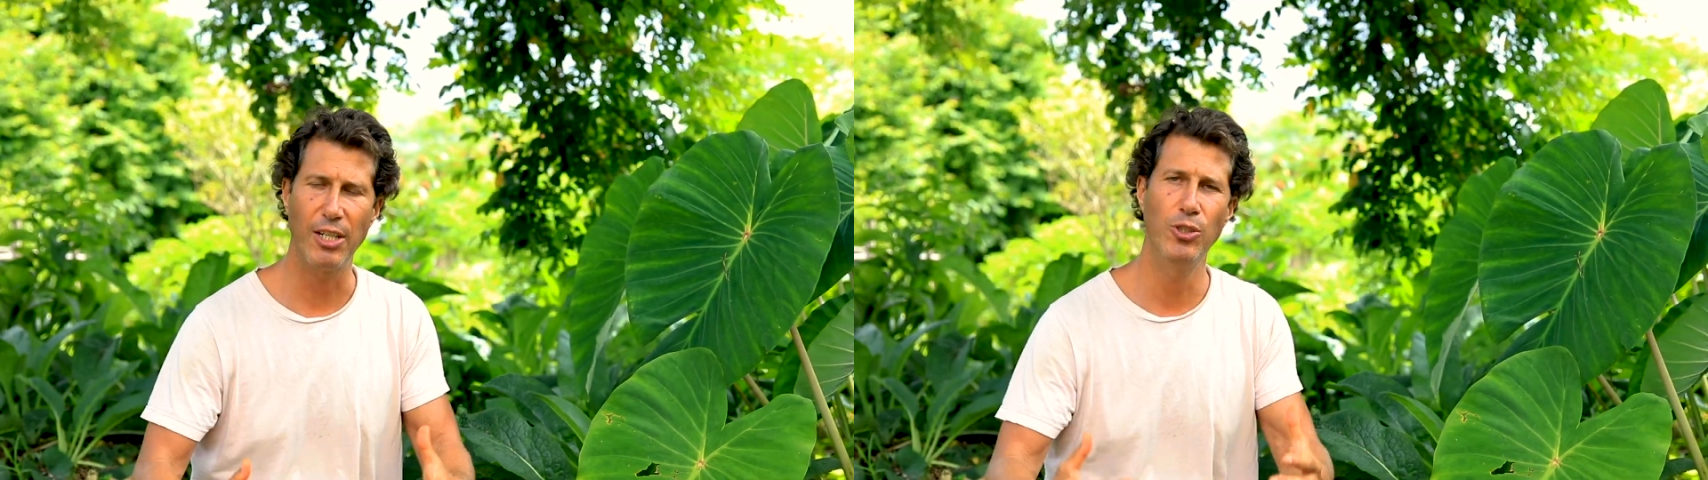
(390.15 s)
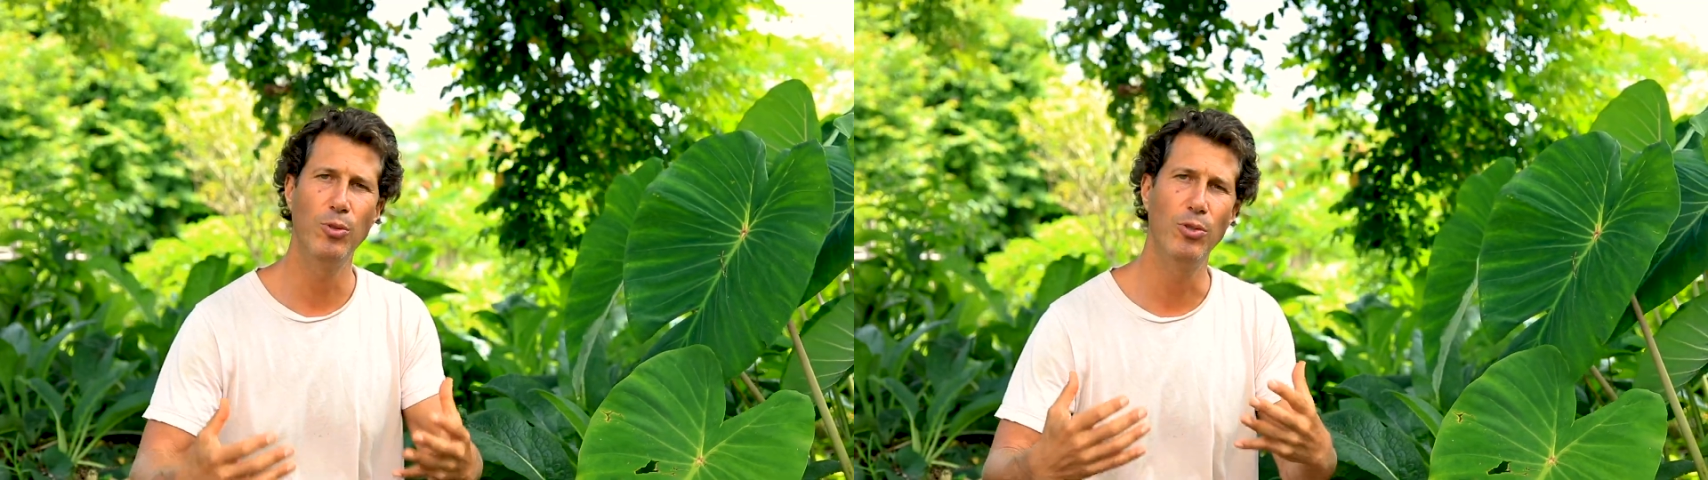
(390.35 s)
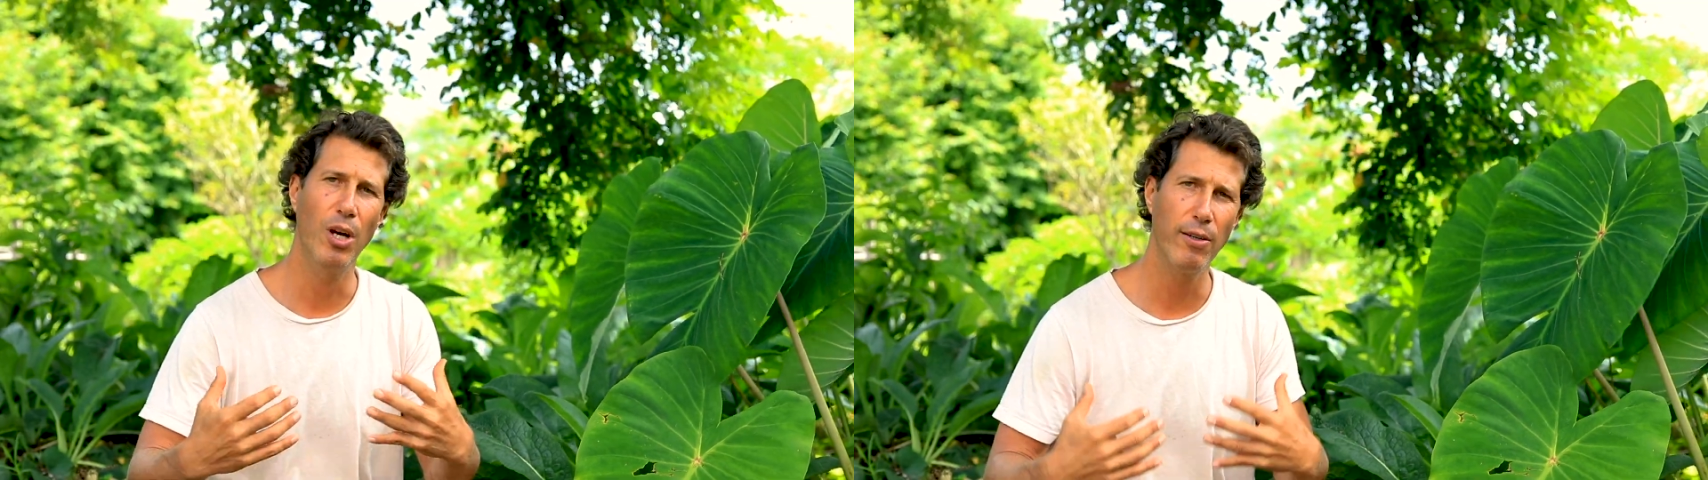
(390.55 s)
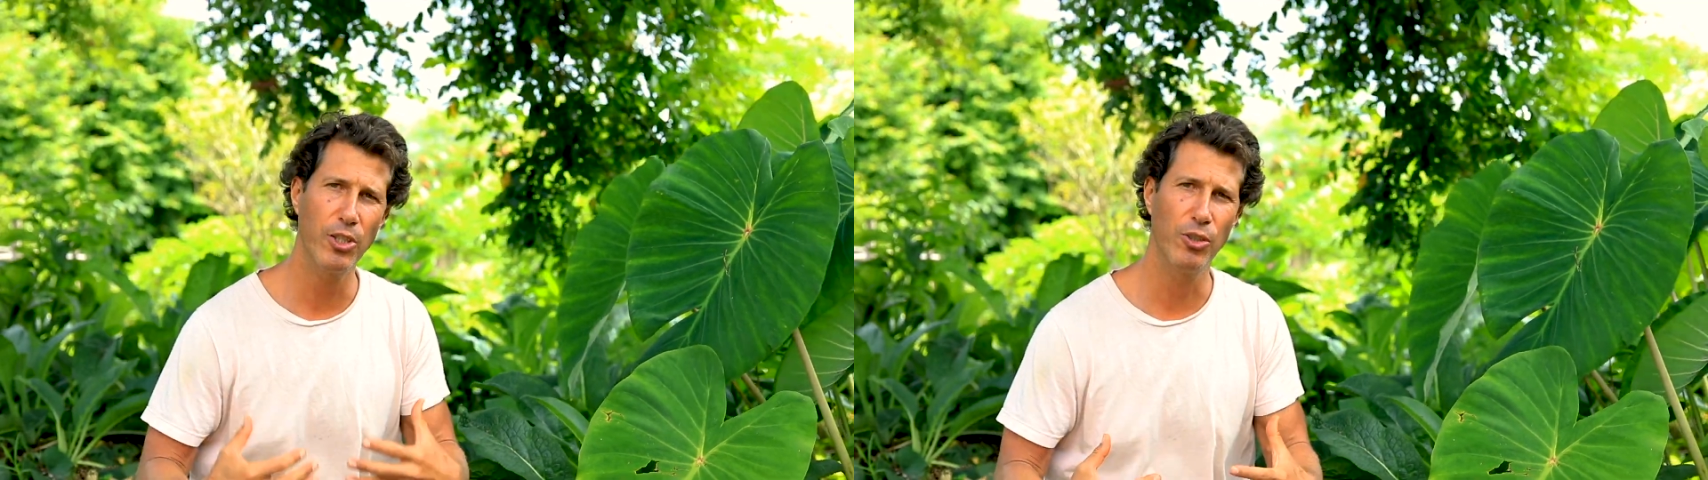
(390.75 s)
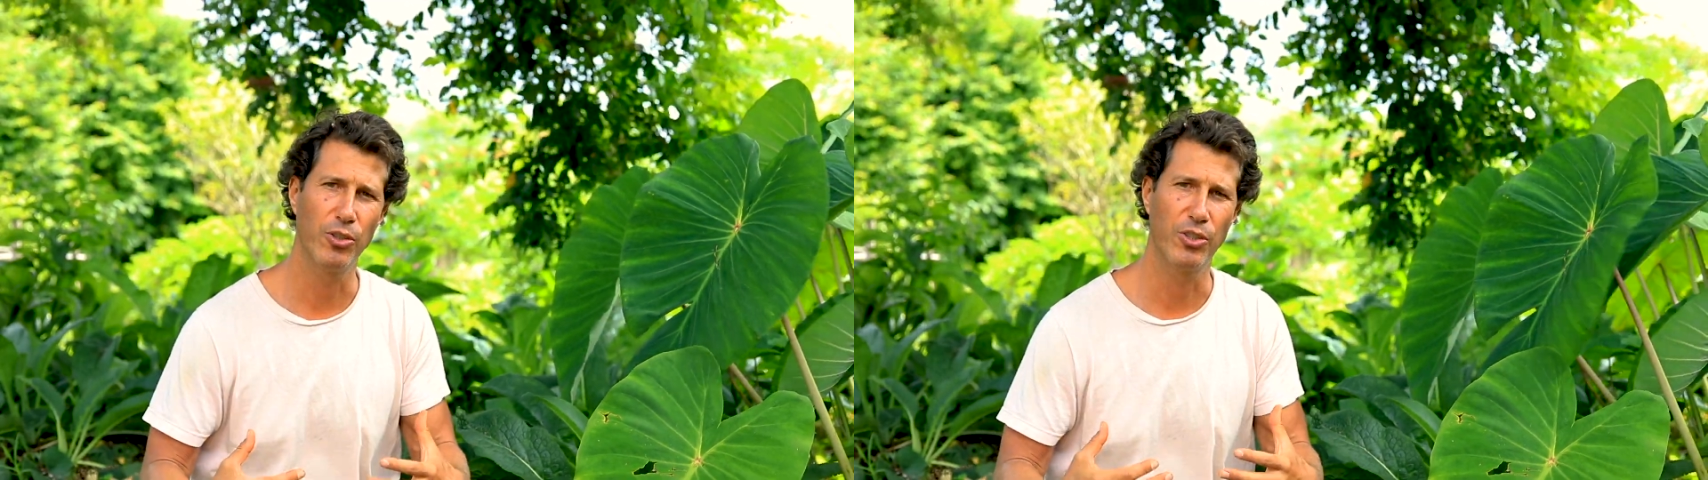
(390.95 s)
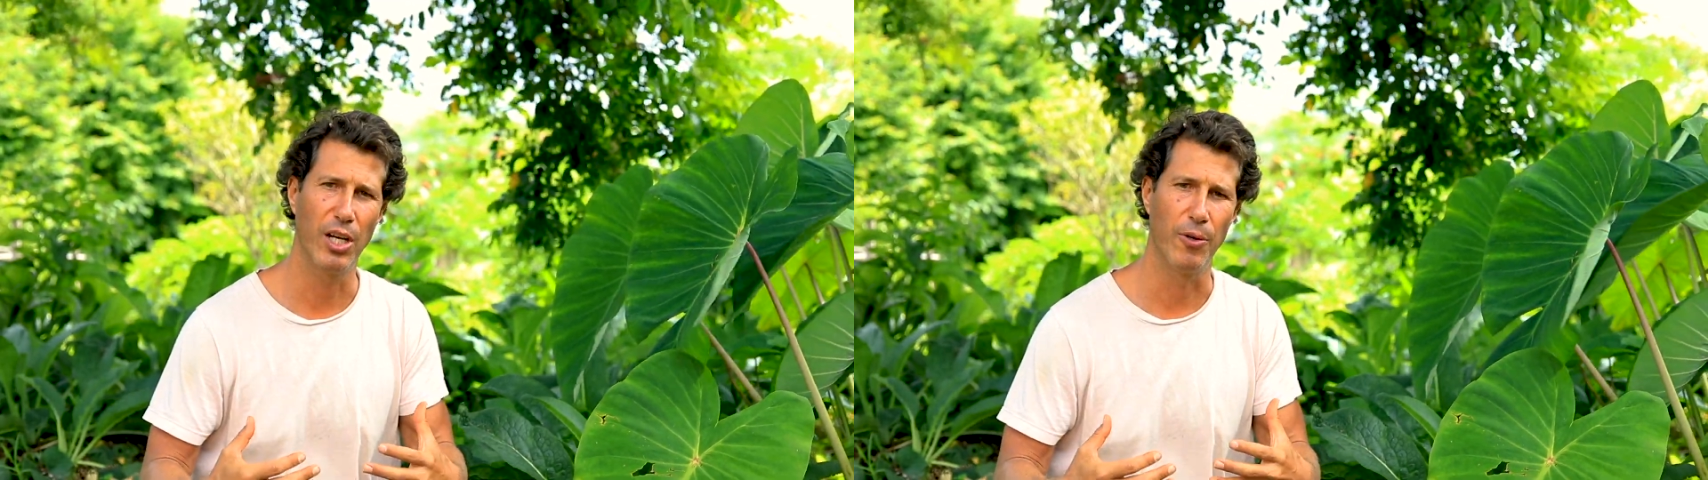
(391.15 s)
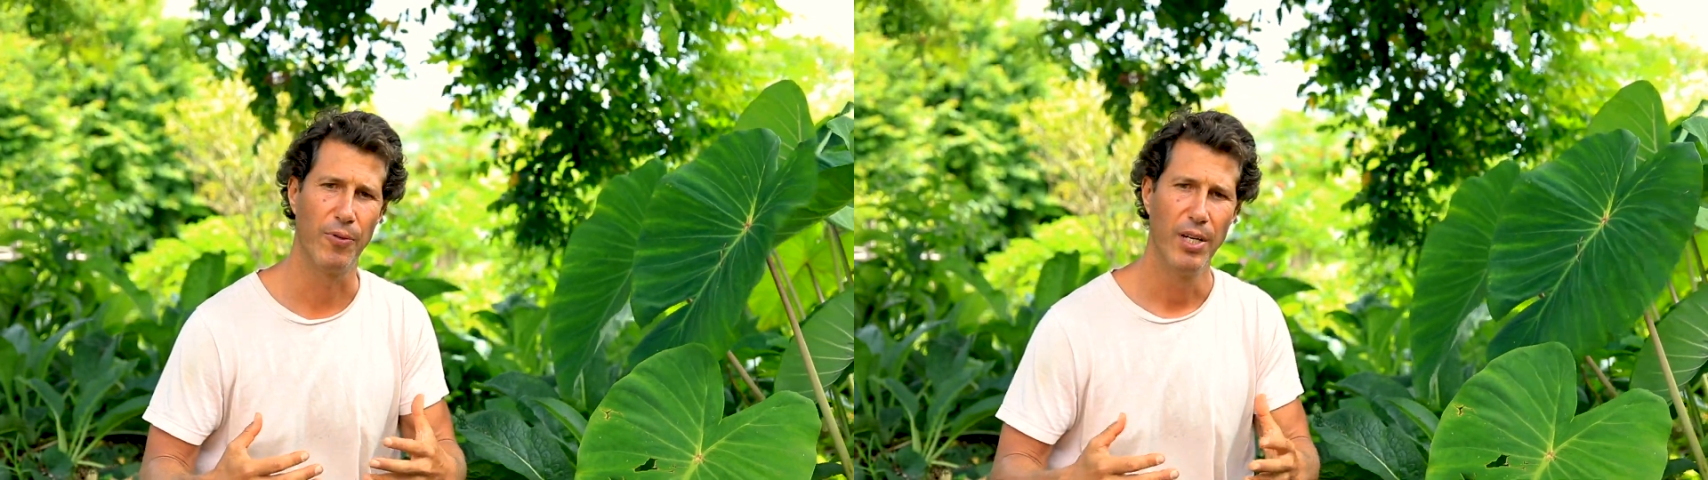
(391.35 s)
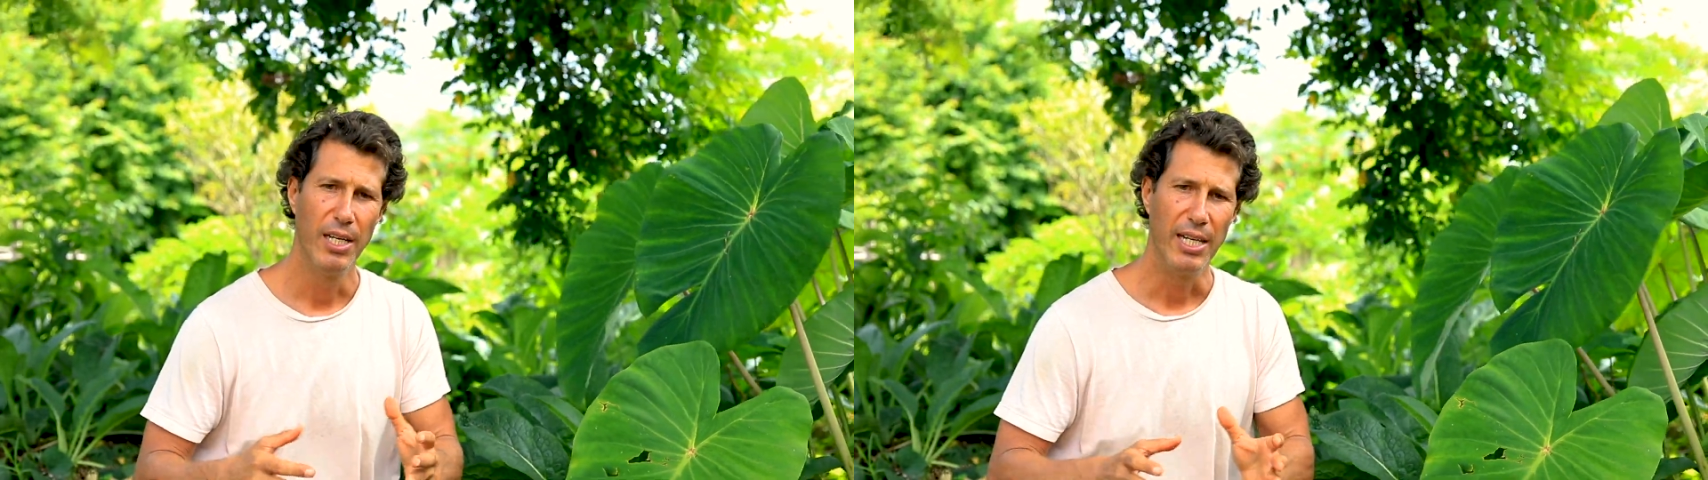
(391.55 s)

as you nourish yourself